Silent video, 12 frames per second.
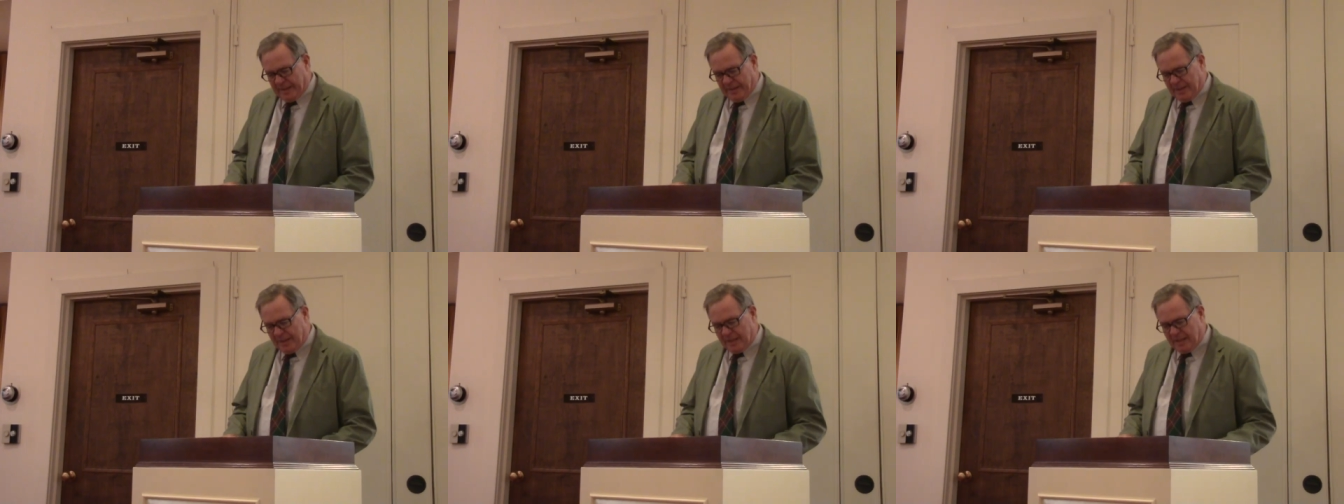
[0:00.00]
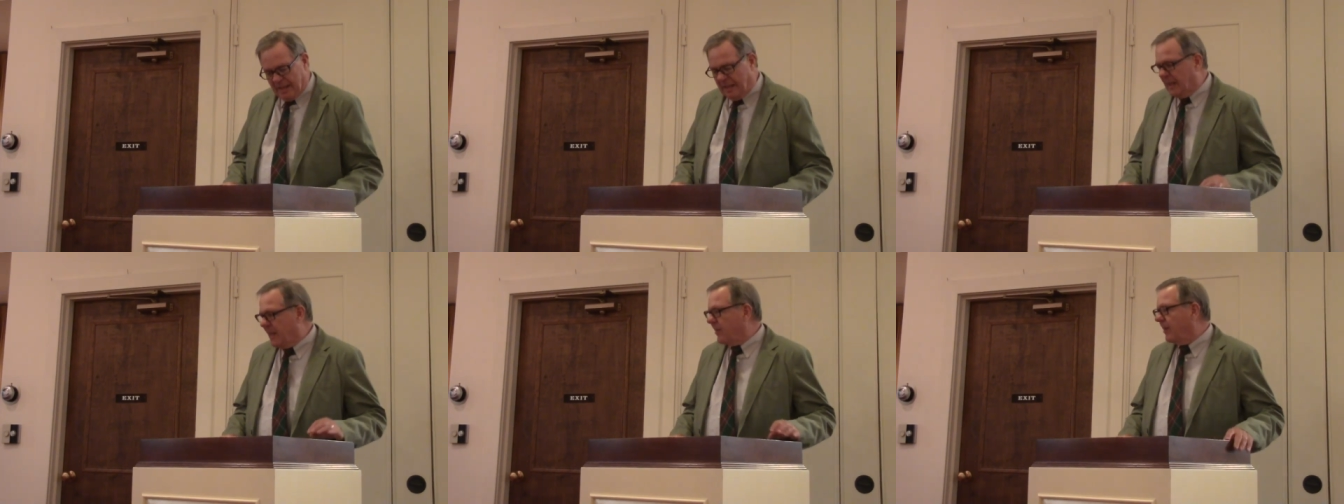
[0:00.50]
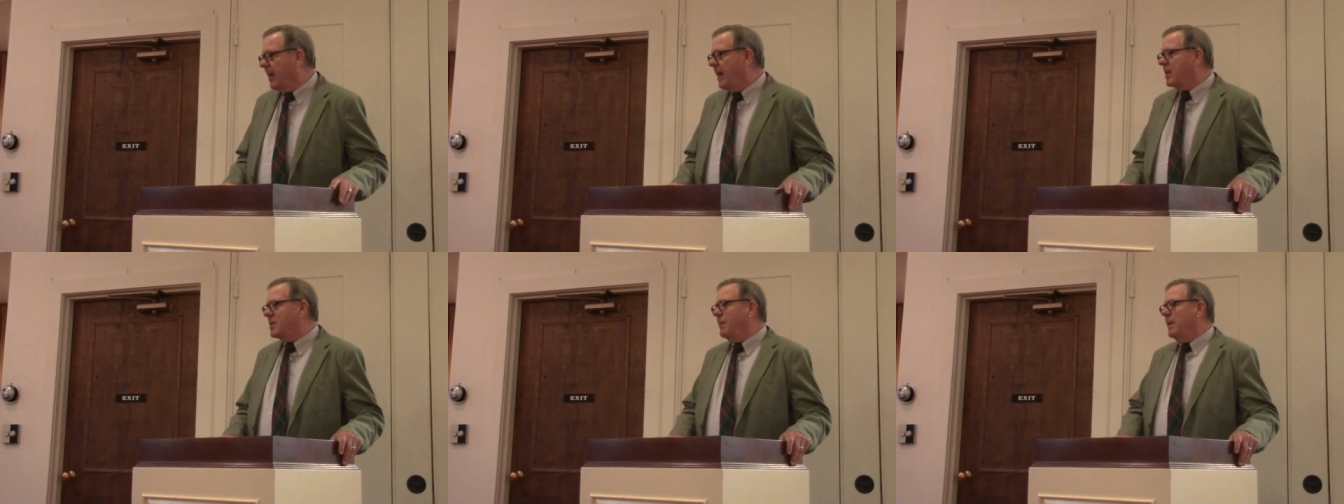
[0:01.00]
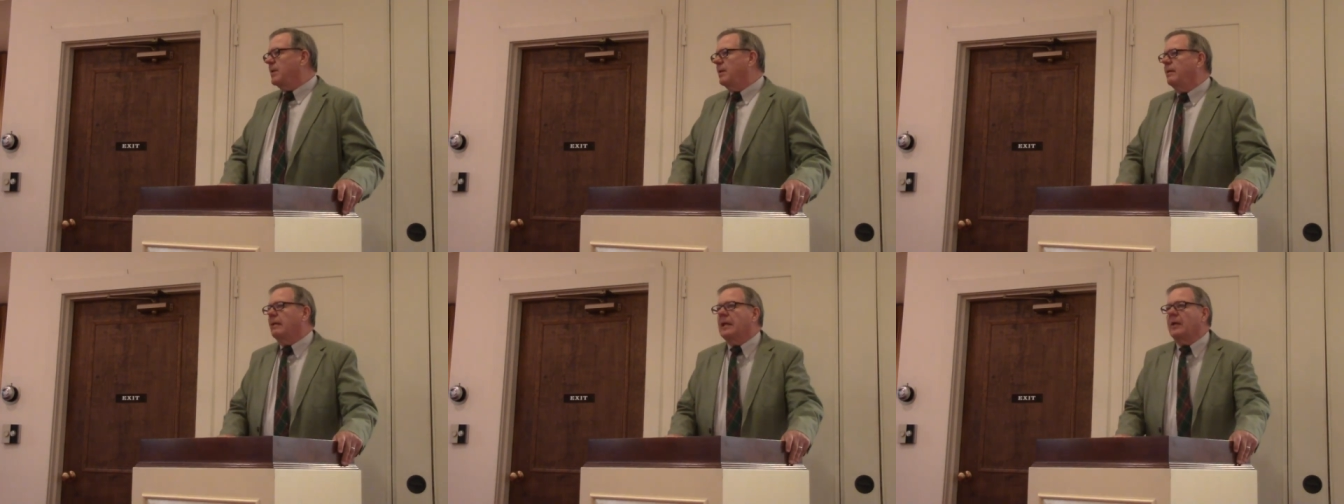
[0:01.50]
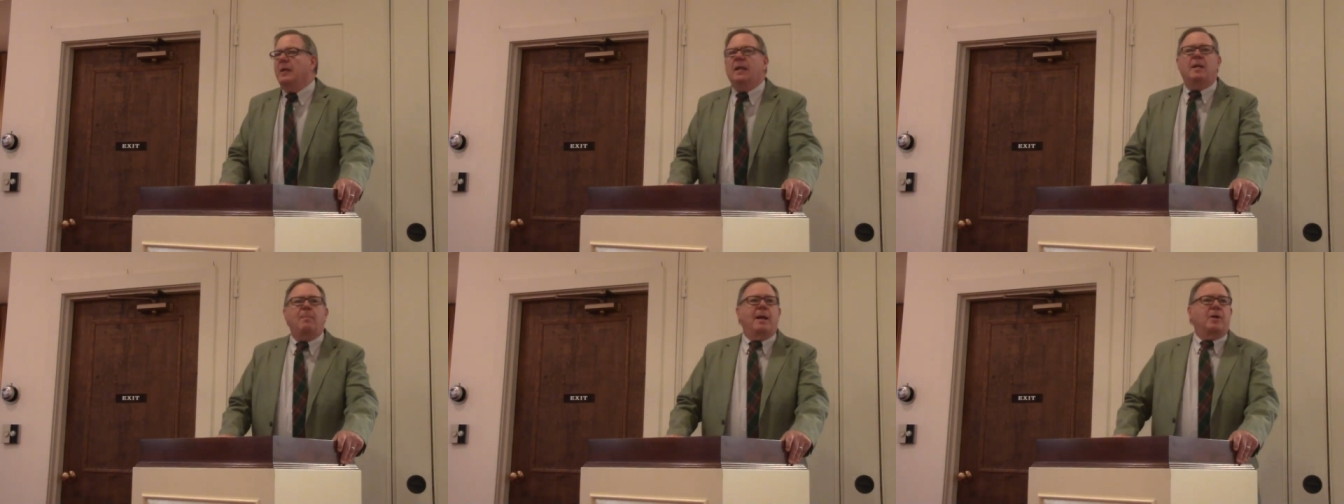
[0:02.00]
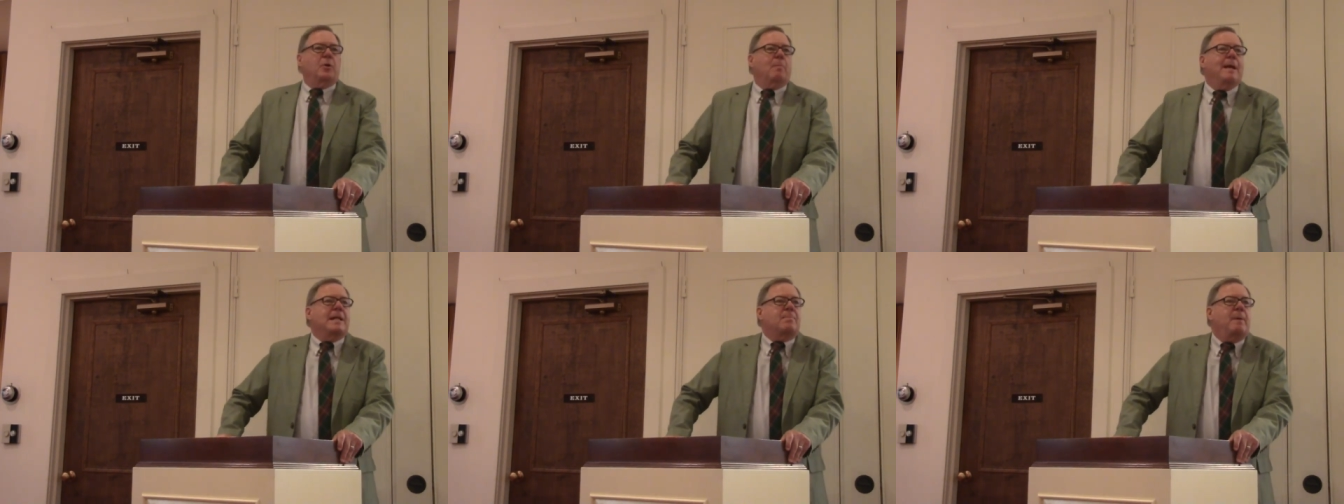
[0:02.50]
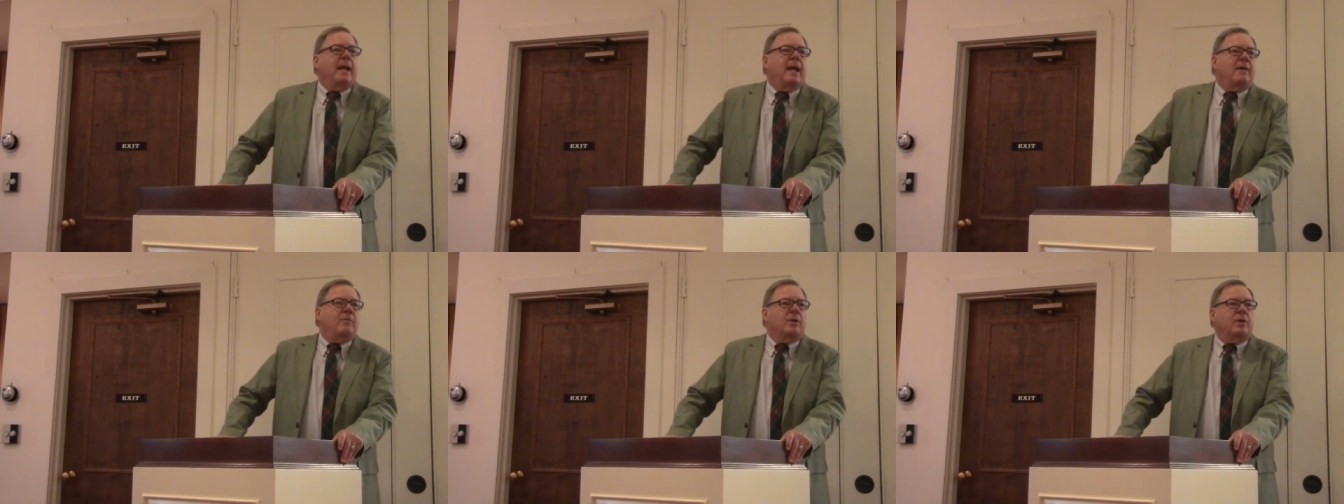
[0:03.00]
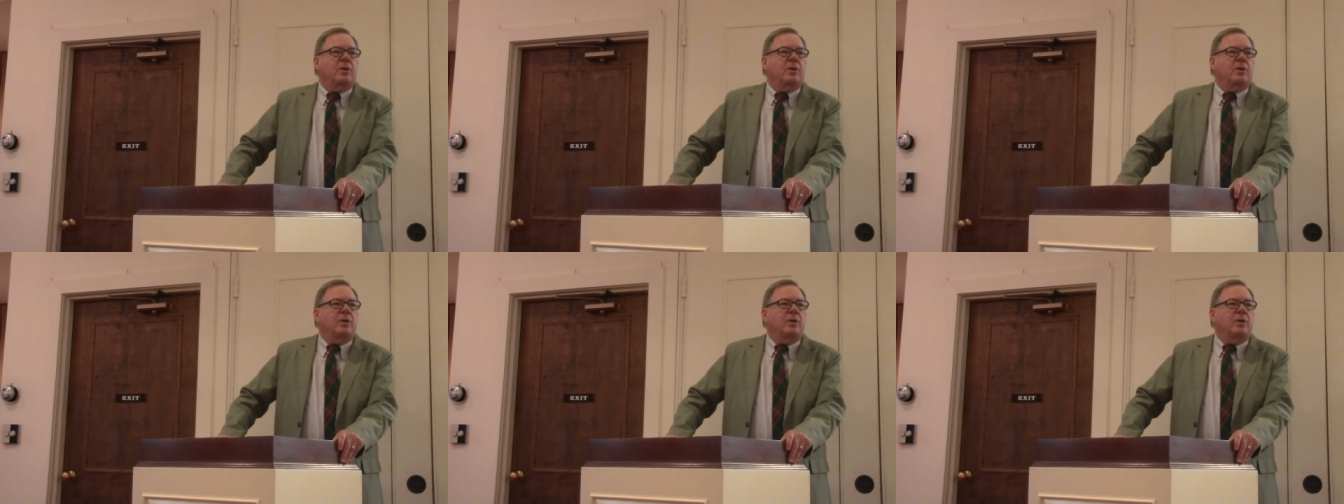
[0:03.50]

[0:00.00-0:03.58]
And just a, another announcement, you, you, know, you, need to be on your best behavior.